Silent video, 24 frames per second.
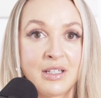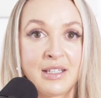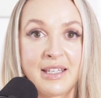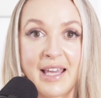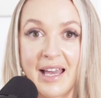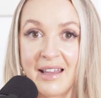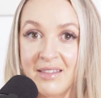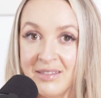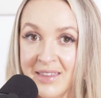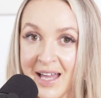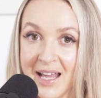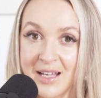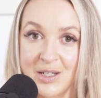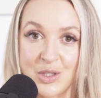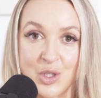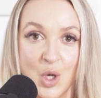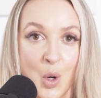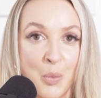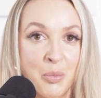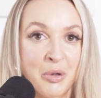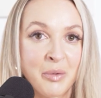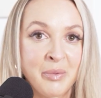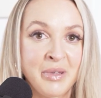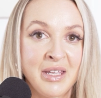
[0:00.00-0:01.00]
get that
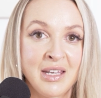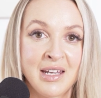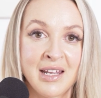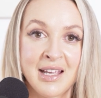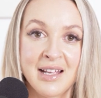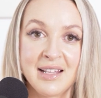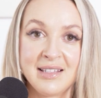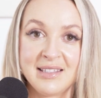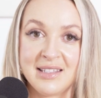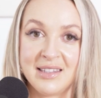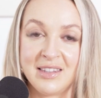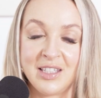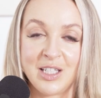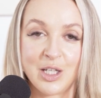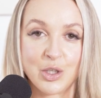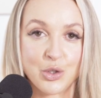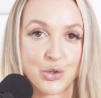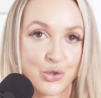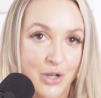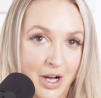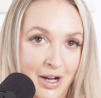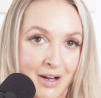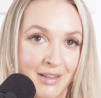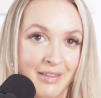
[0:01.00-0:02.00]
dopamine hits and the
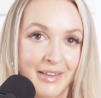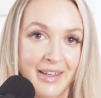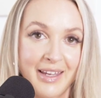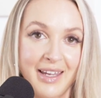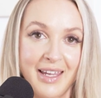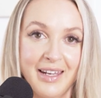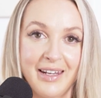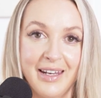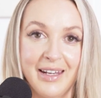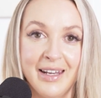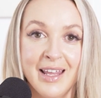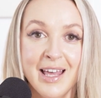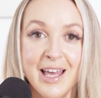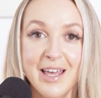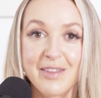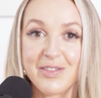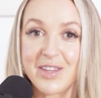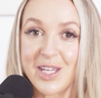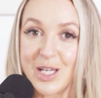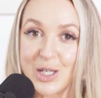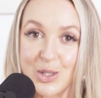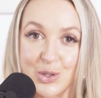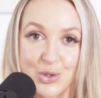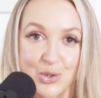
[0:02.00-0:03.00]
adrenaline and
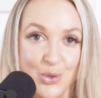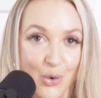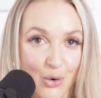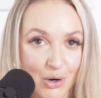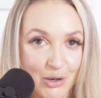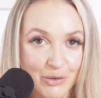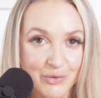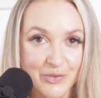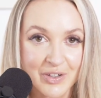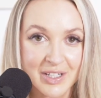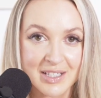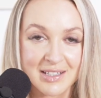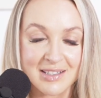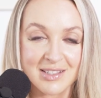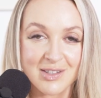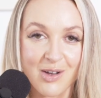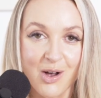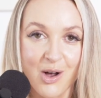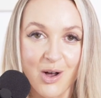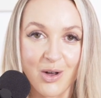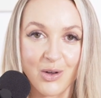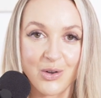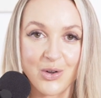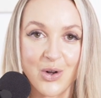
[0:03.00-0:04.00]
the endorphins
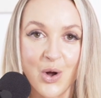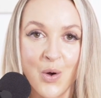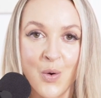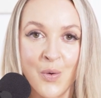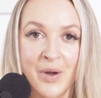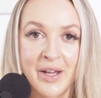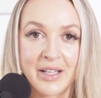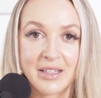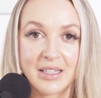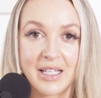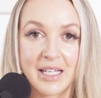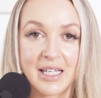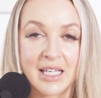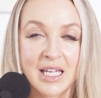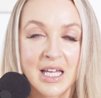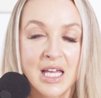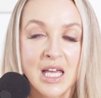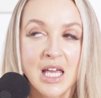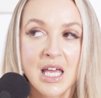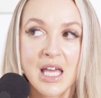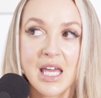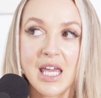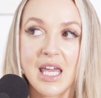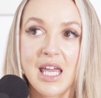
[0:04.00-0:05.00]
all going. Like,
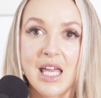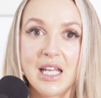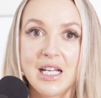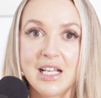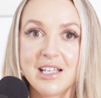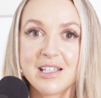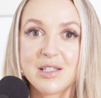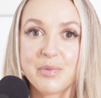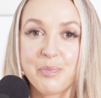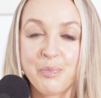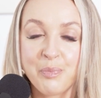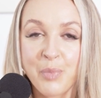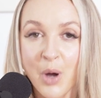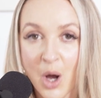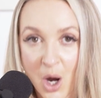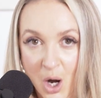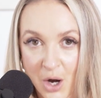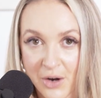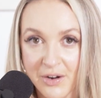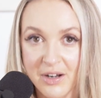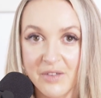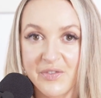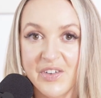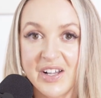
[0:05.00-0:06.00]
it is
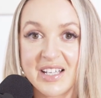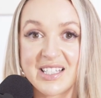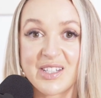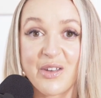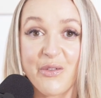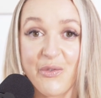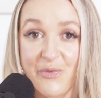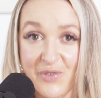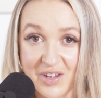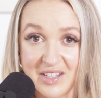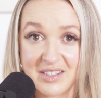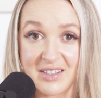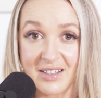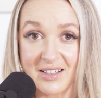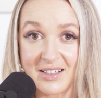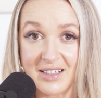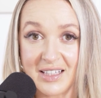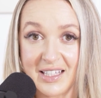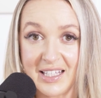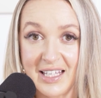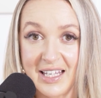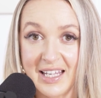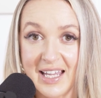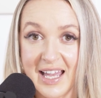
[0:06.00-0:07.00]
part of us
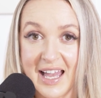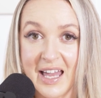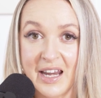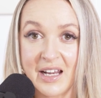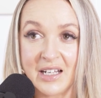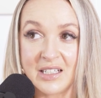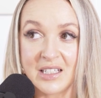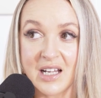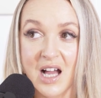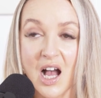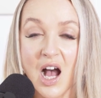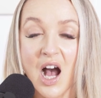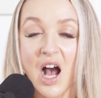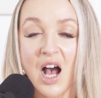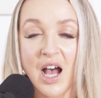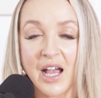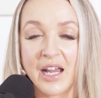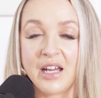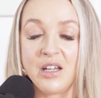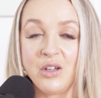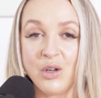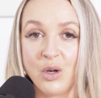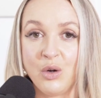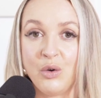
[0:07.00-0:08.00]
physically. And
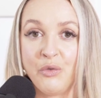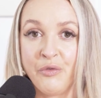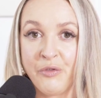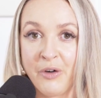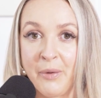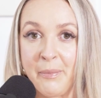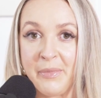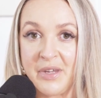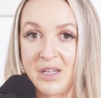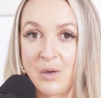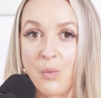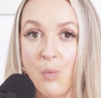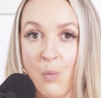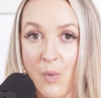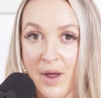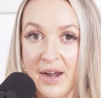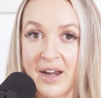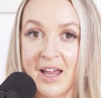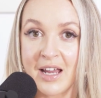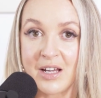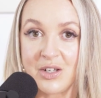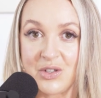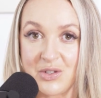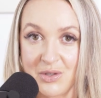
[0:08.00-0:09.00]
I know for me,
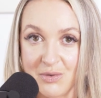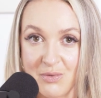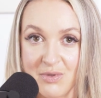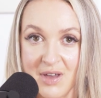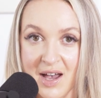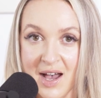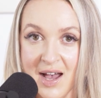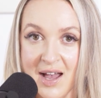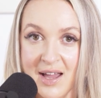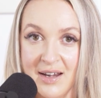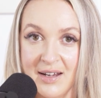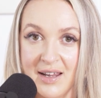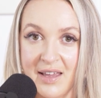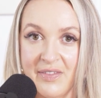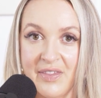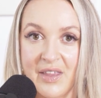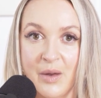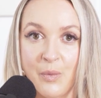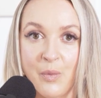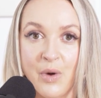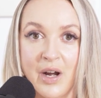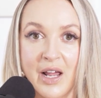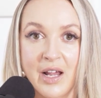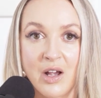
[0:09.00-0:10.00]
when I do that, and
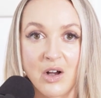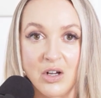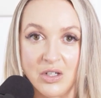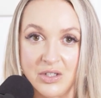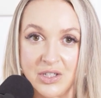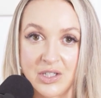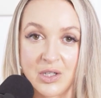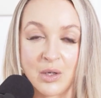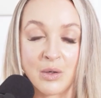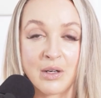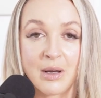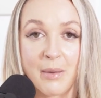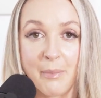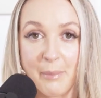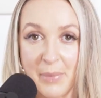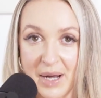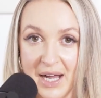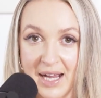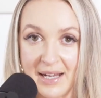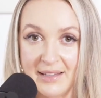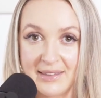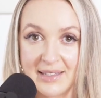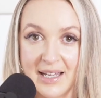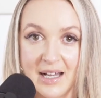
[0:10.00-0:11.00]
then when I also
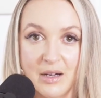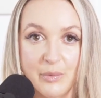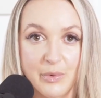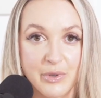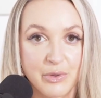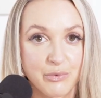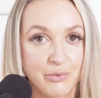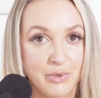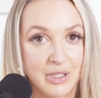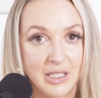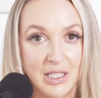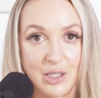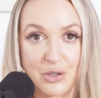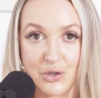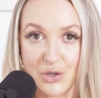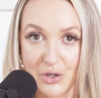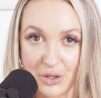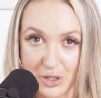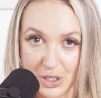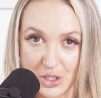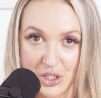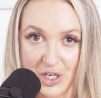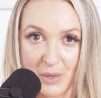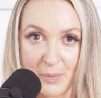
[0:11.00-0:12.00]
combine that with really
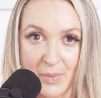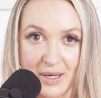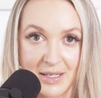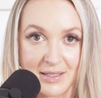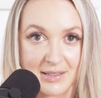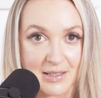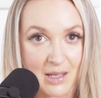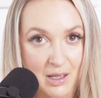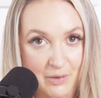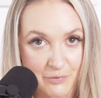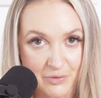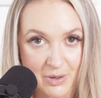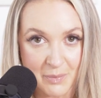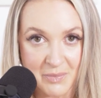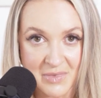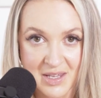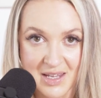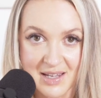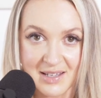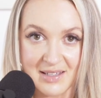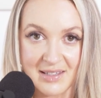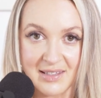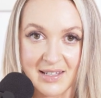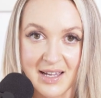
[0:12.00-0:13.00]
nourishing myself from
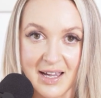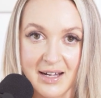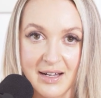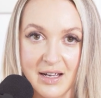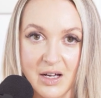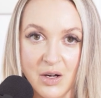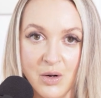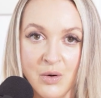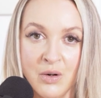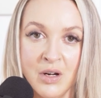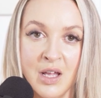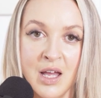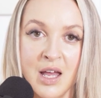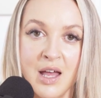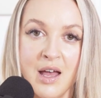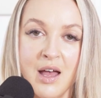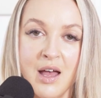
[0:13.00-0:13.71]
the inside out,